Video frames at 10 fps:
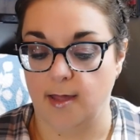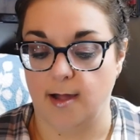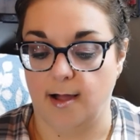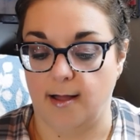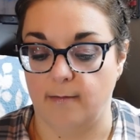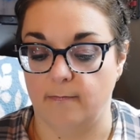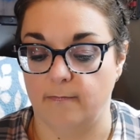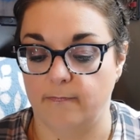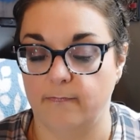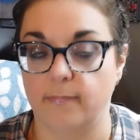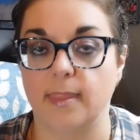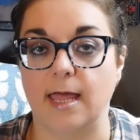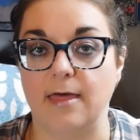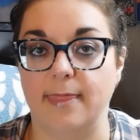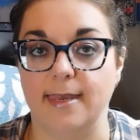I've
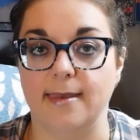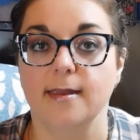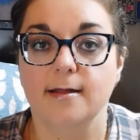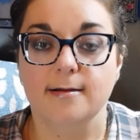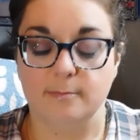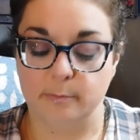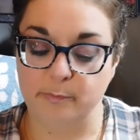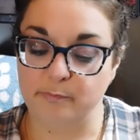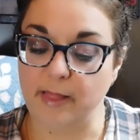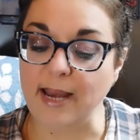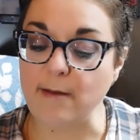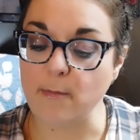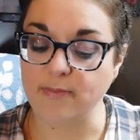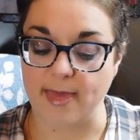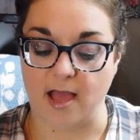been playing around
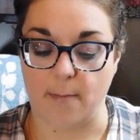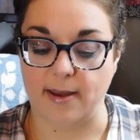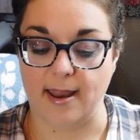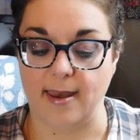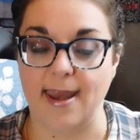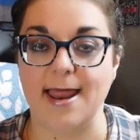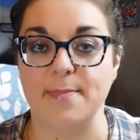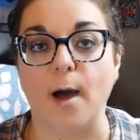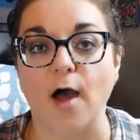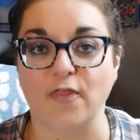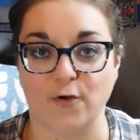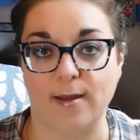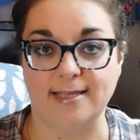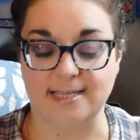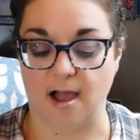with makeup, and I bought the
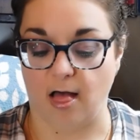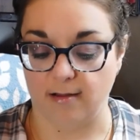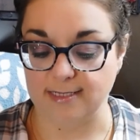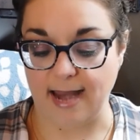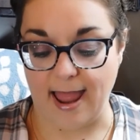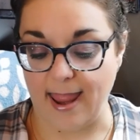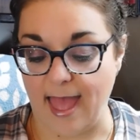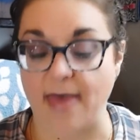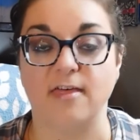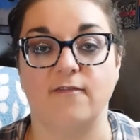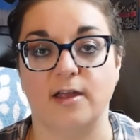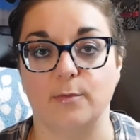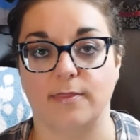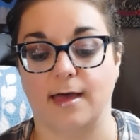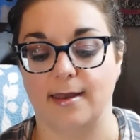crazy colors, and I have the fun
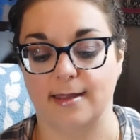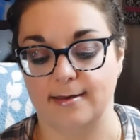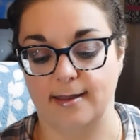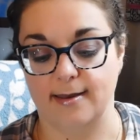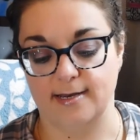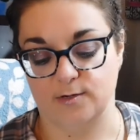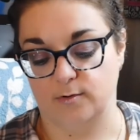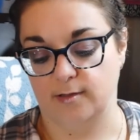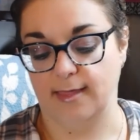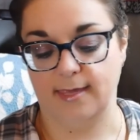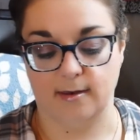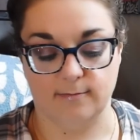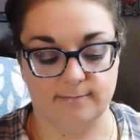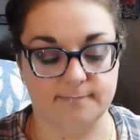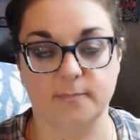with that, and I don't want to, like, you know,
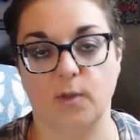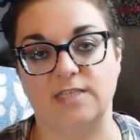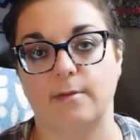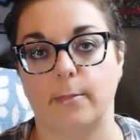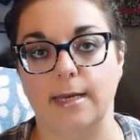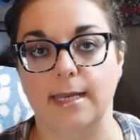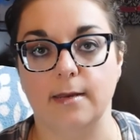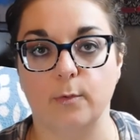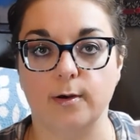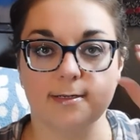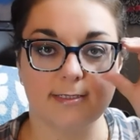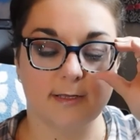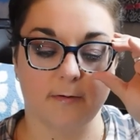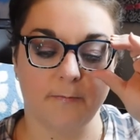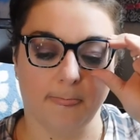waste my money anymore, so
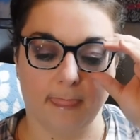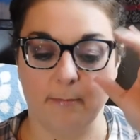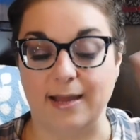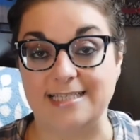buy